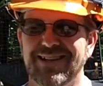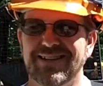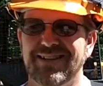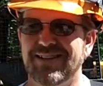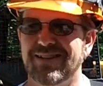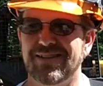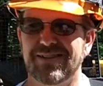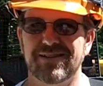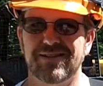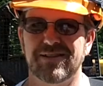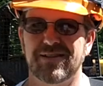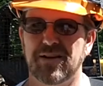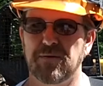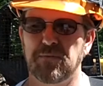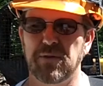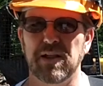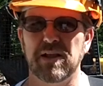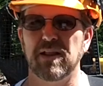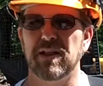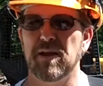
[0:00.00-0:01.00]
That's
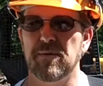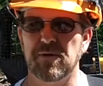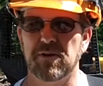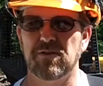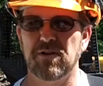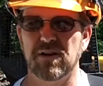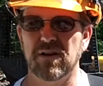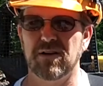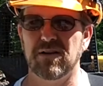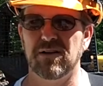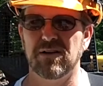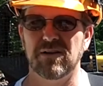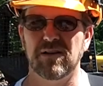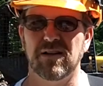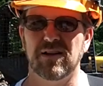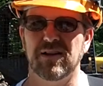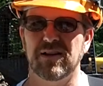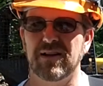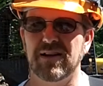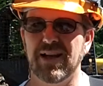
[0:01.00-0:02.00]
completely hypocritical.
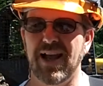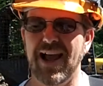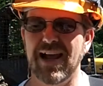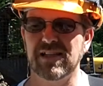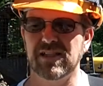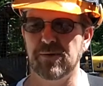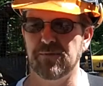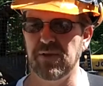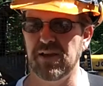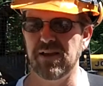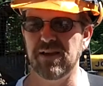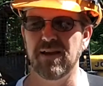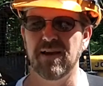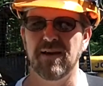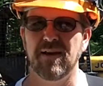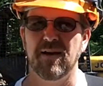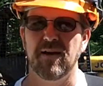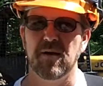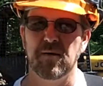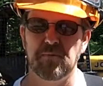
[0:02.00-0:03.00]
It has to be
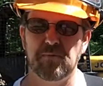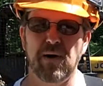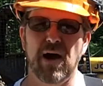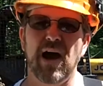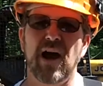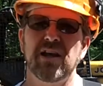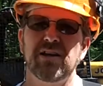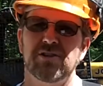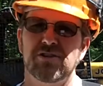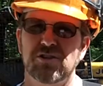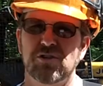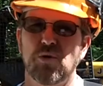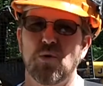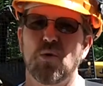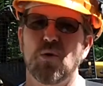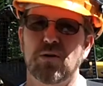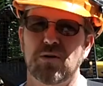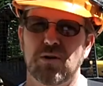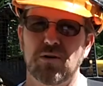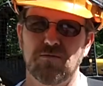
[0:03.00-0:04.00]
biased
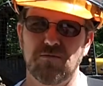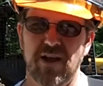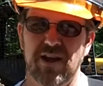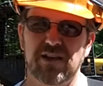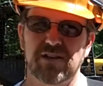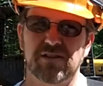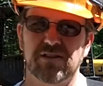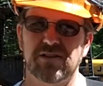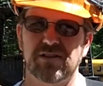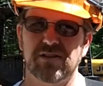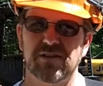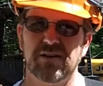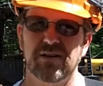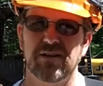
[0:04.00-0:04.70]
toward a race,